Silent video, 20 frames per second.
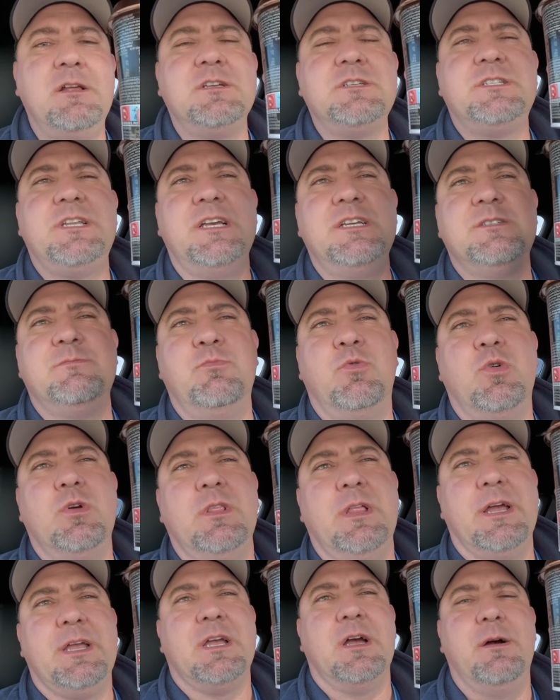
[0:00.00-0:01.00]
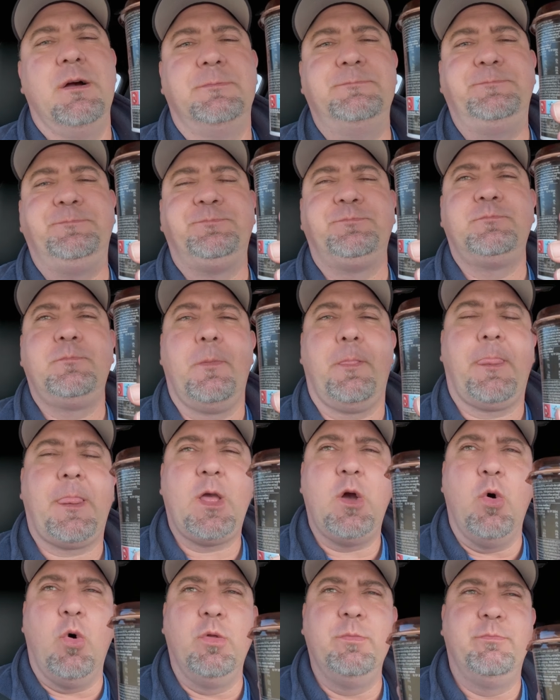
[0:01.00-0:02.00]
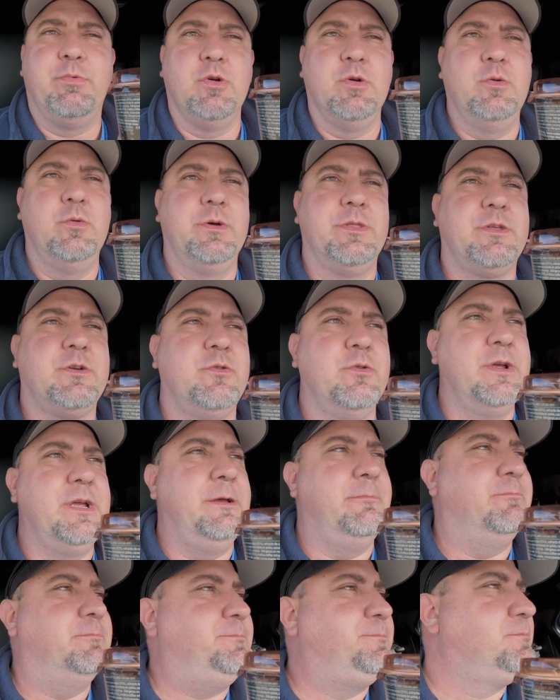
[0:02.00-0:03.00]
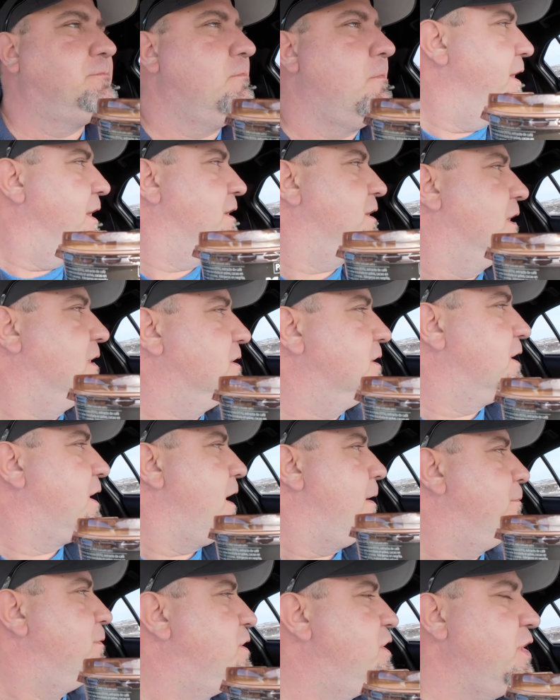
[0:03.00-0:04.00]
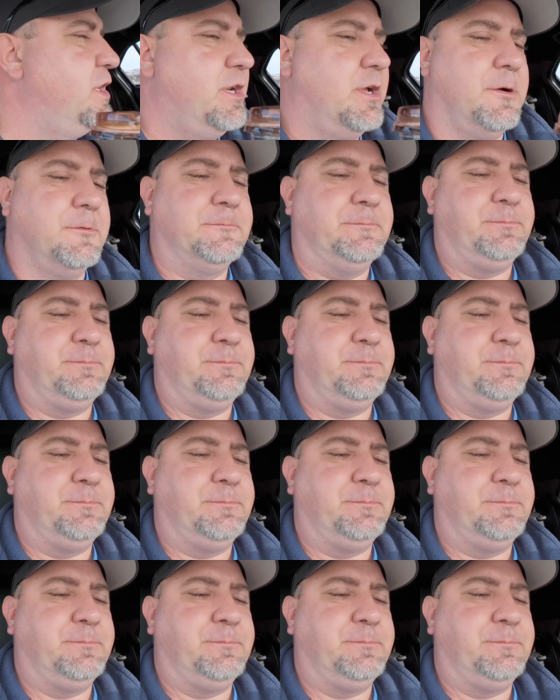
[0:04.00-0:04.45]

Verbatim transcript: this tastes more like a cold brew with cream than it does a cappuccino.